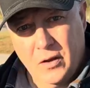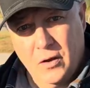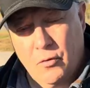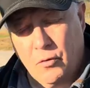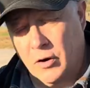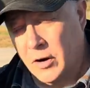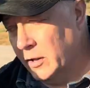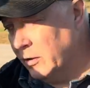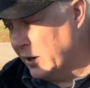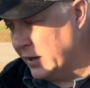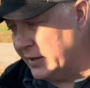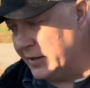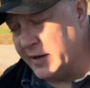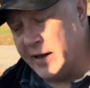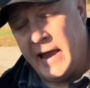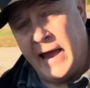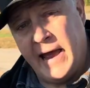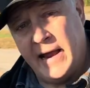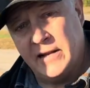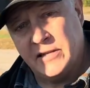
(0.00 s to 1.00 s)
We're going to look at the
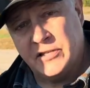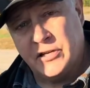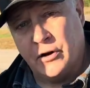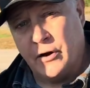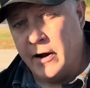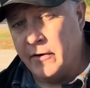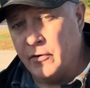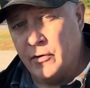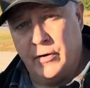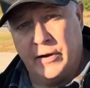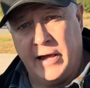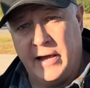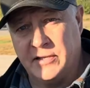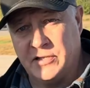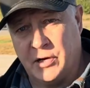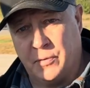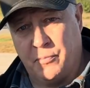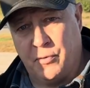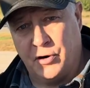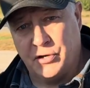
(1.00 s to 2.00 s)
canister. Everyone has
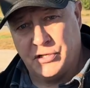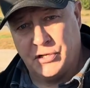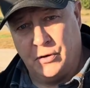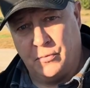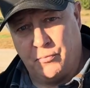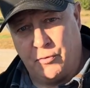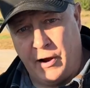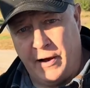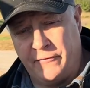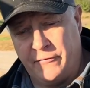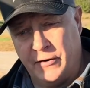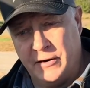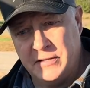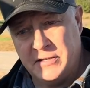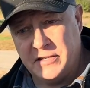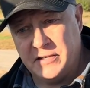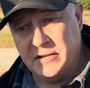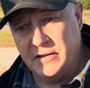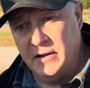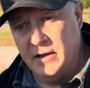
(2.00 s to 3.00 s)
their personal
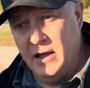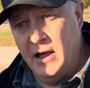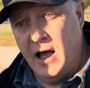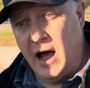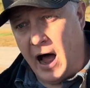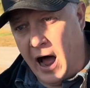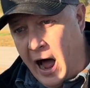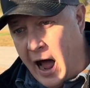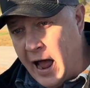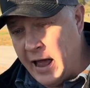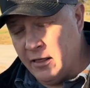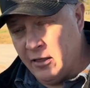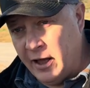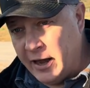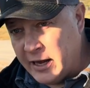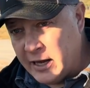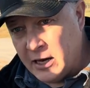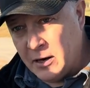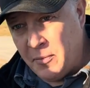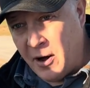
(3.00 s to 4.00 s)
preference. I
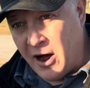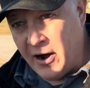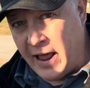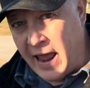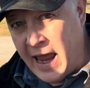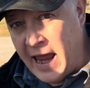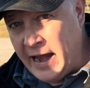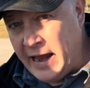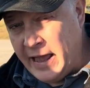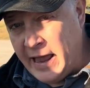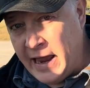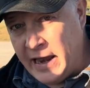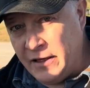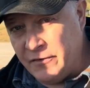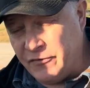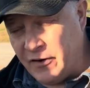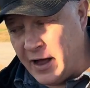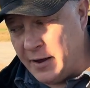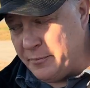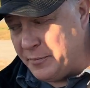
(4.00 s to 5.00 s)
like it about 80,
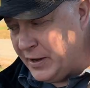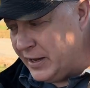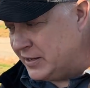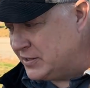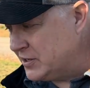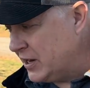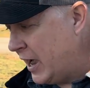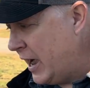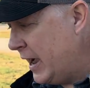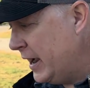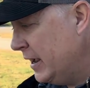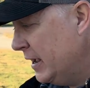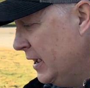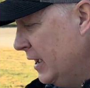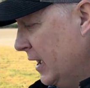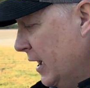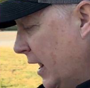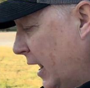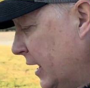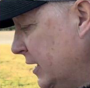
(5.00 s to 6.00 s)
85 PSI.
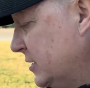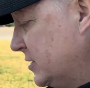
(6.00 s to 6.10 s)
I